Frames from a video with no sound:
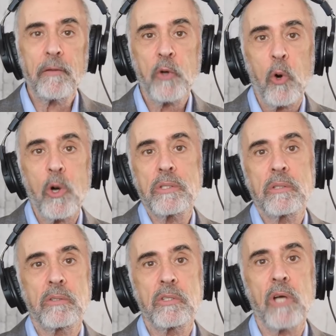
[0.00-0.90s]
of course,
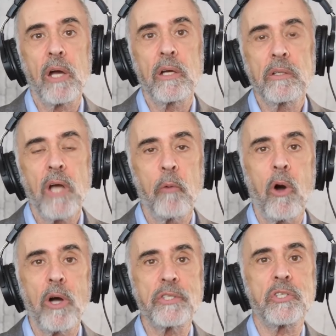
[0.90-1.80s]

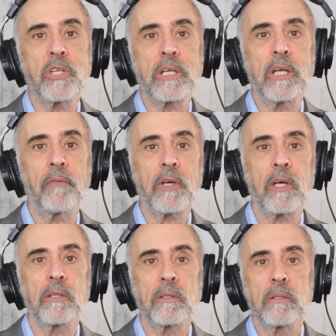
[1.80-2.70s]
Taiwan's a
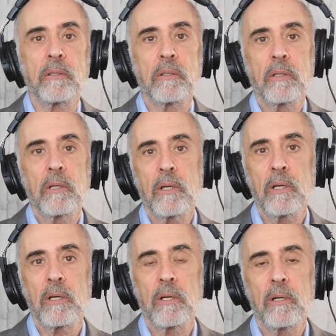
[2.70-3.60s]
significant
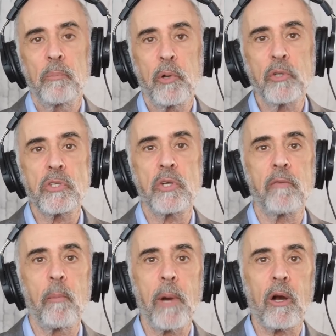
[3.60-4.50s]
purchaser
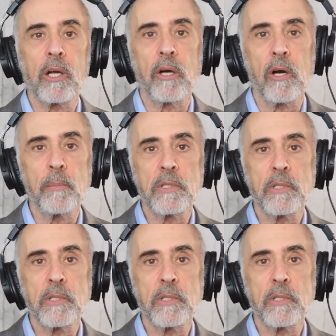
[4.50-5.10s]
of American arms.